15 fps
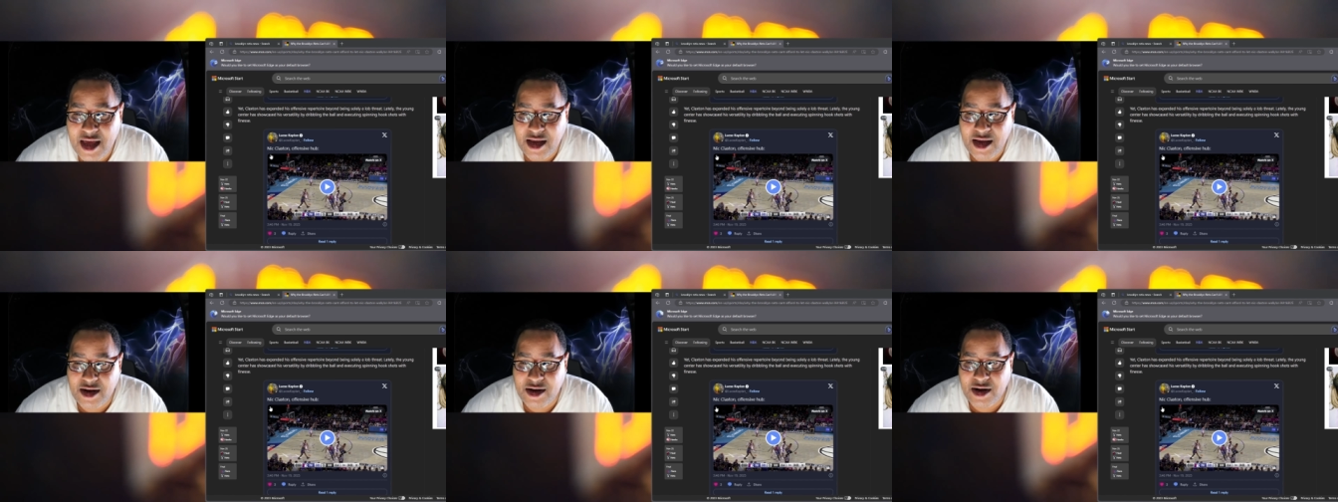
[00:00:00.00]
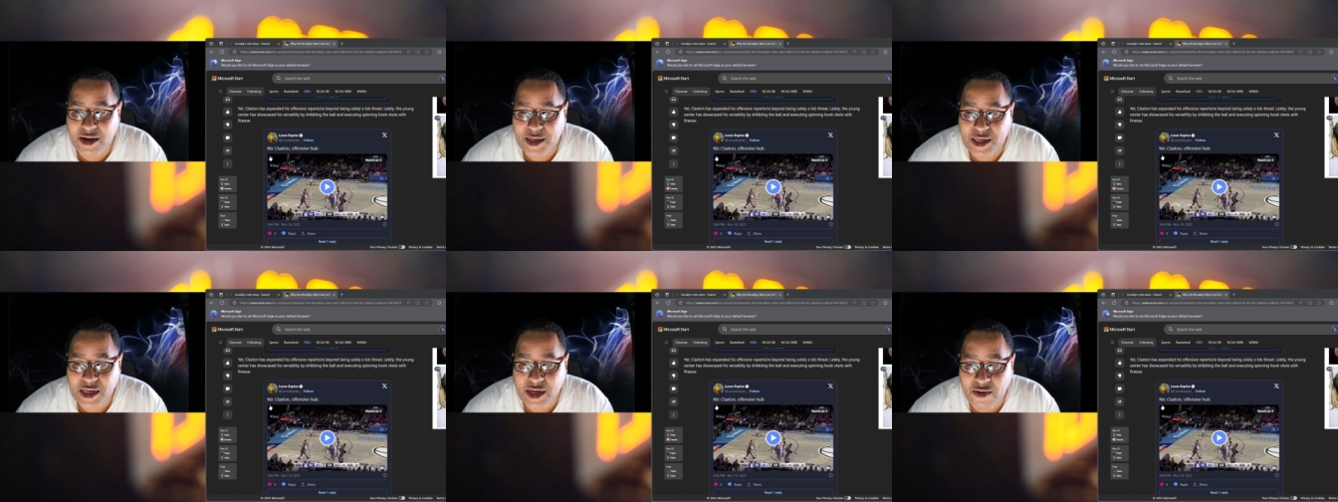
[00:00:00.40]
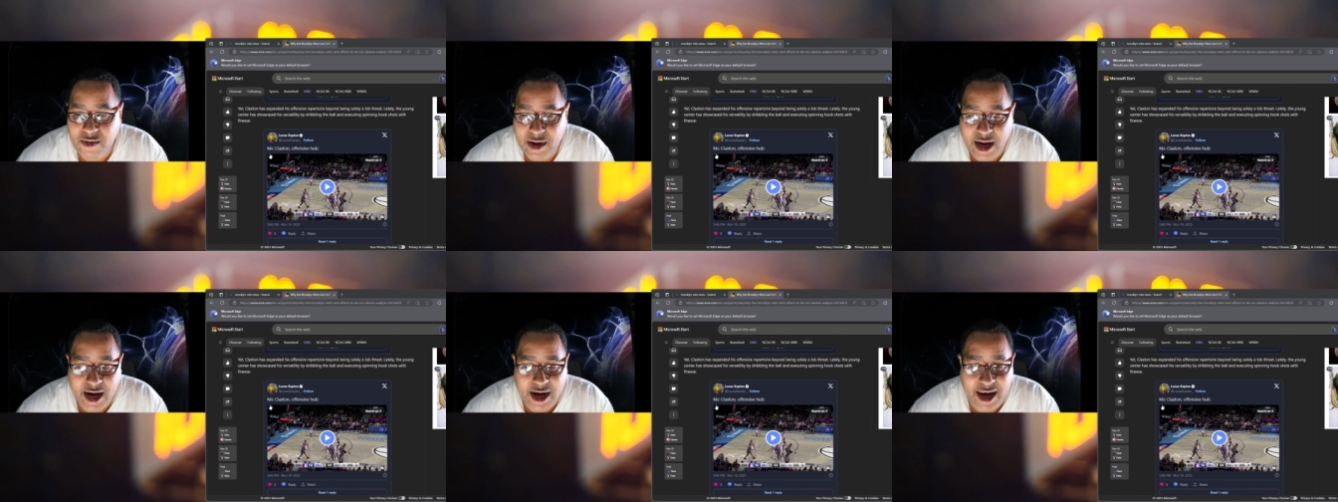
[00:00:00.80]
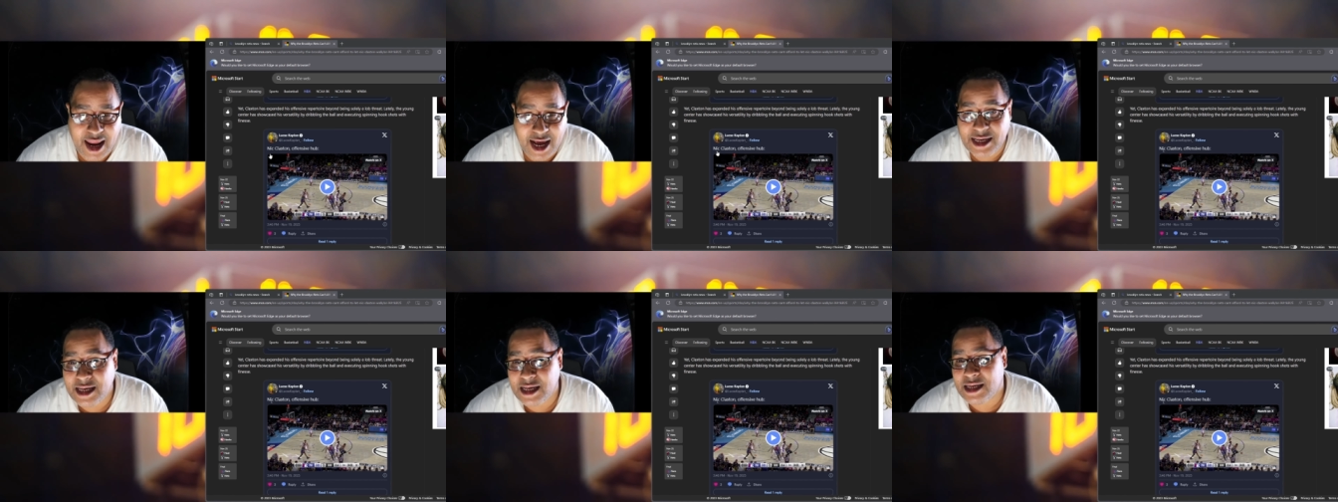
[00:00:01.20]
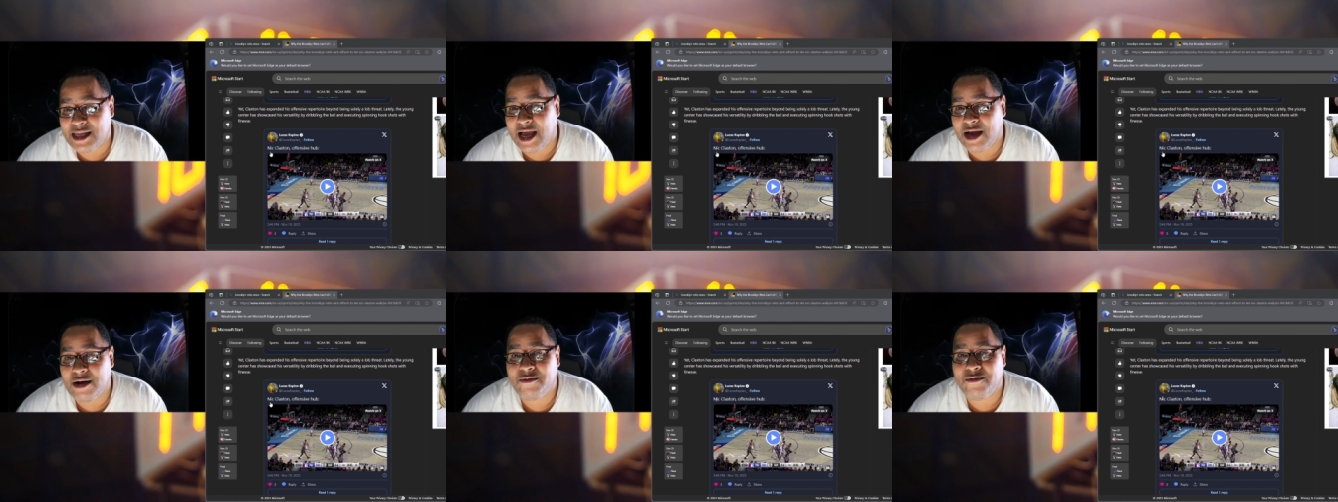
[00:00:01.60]
You know, so Nic Claxton is
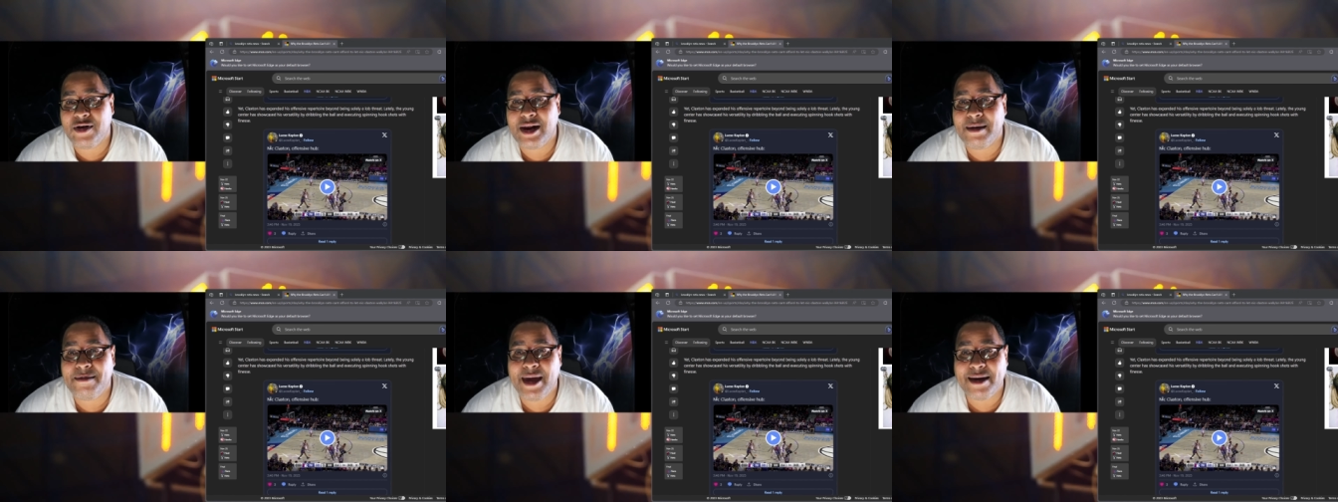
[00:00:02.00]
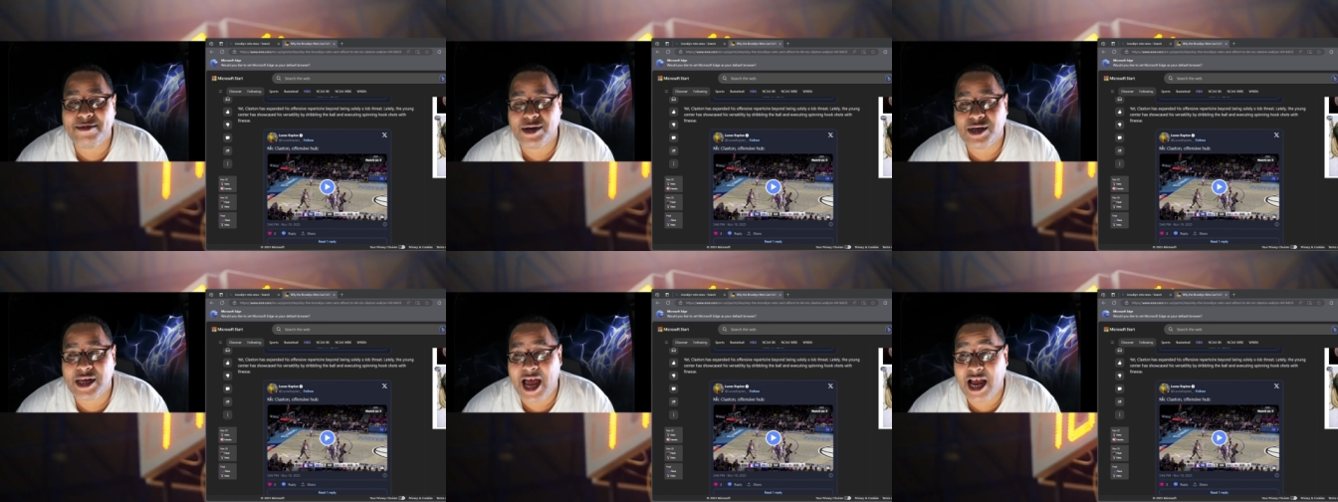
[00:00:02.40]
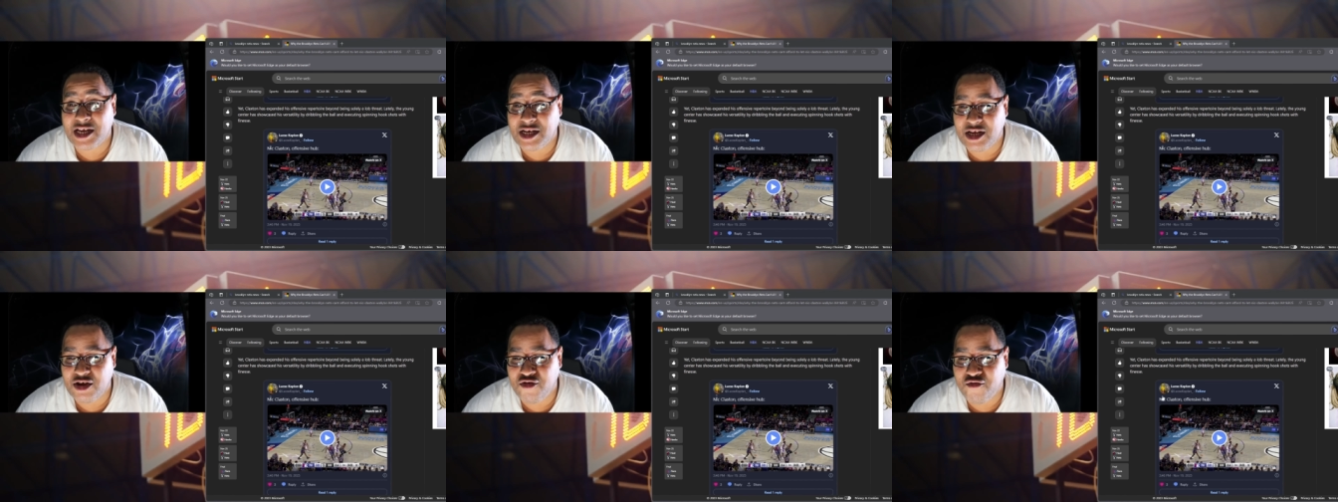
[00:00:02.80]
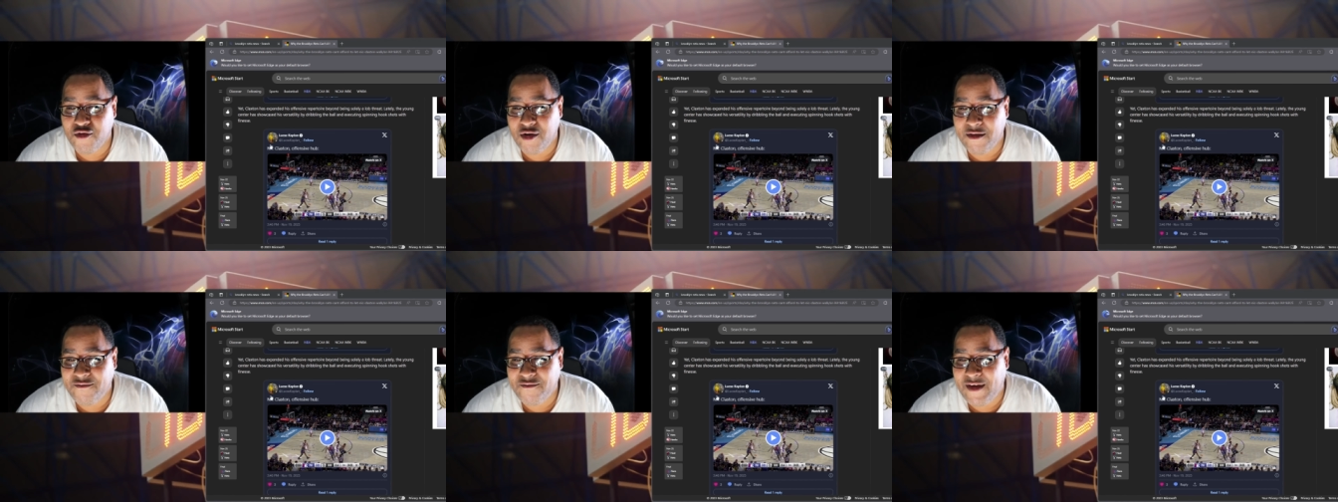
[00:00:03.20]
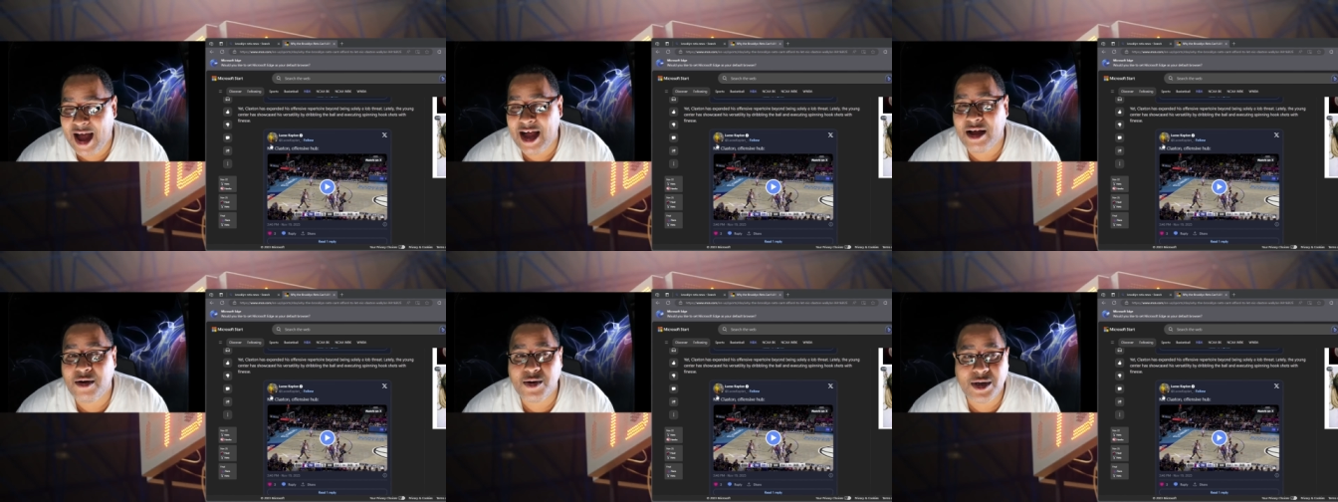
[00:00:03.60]
not going to really be able to actually draw
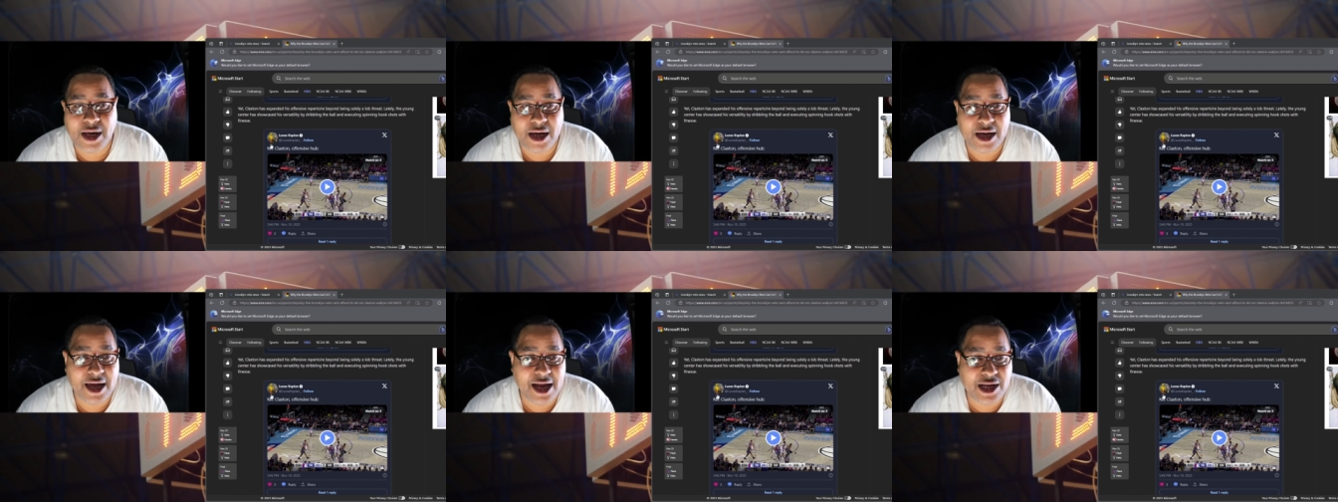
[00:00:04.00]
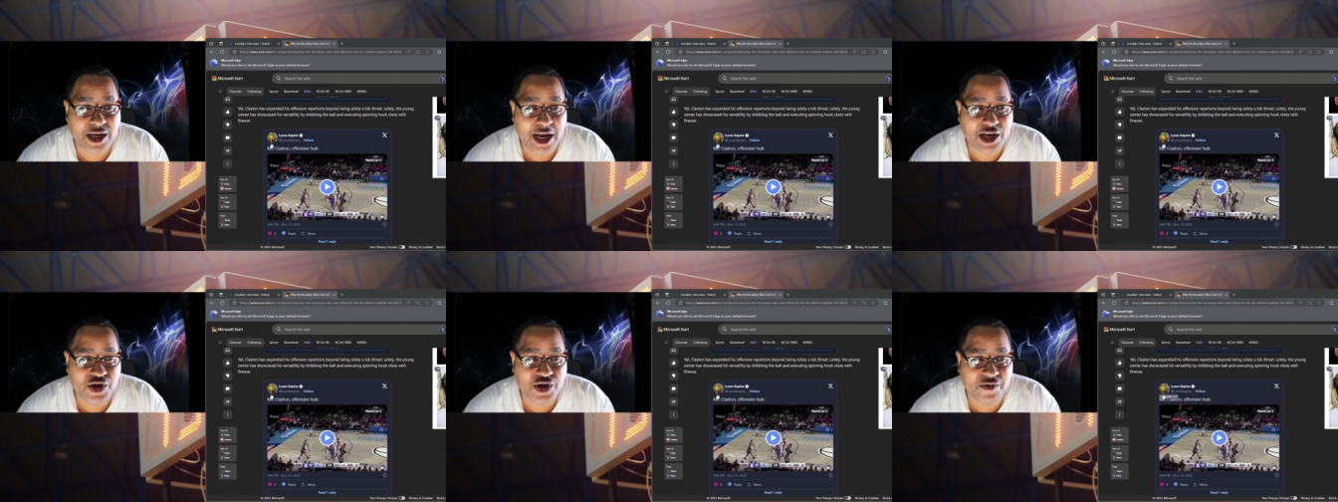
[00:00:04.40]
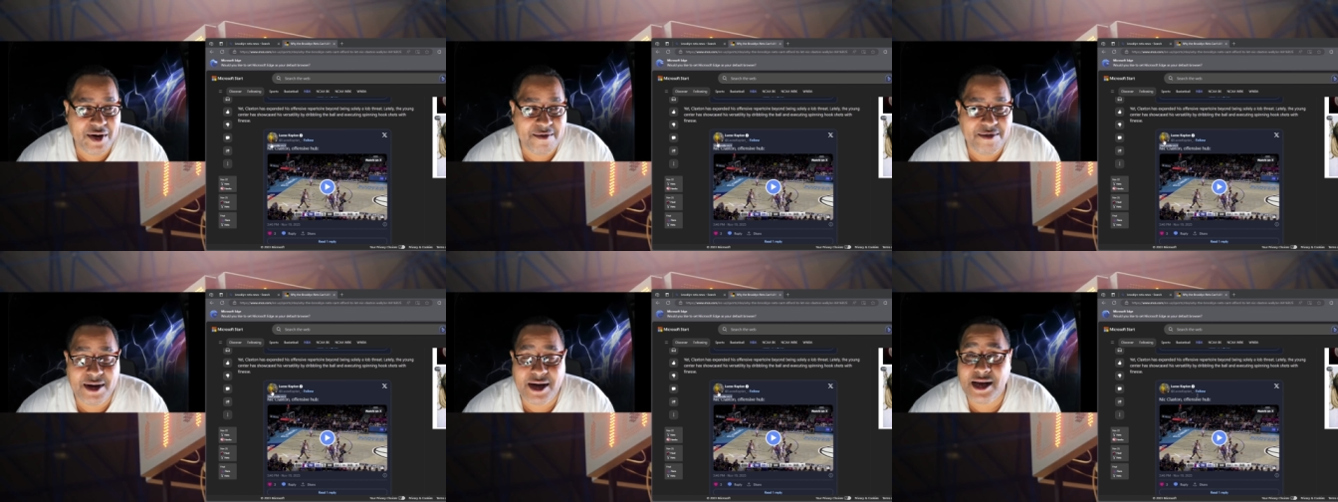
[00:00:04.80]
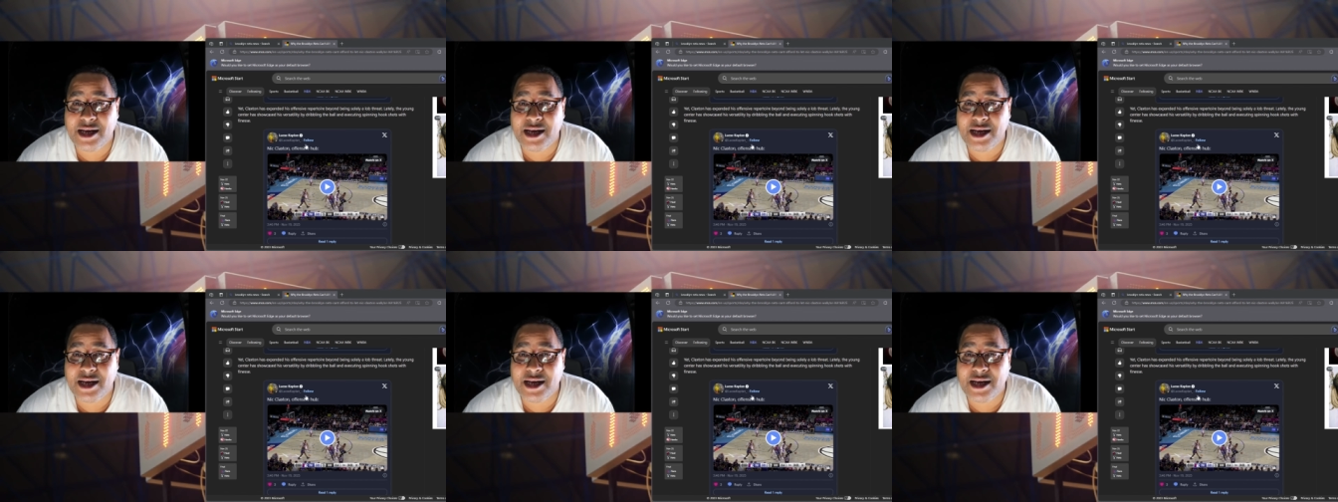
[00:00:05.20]
fouls against like Joel Embiid.